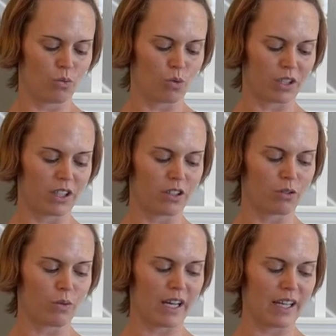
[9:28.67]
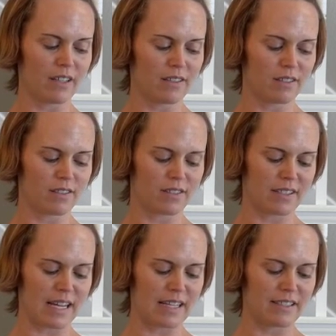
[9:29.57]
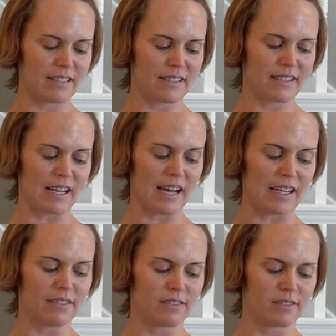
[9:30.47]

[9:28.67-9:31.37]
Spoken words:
Working your way side to side.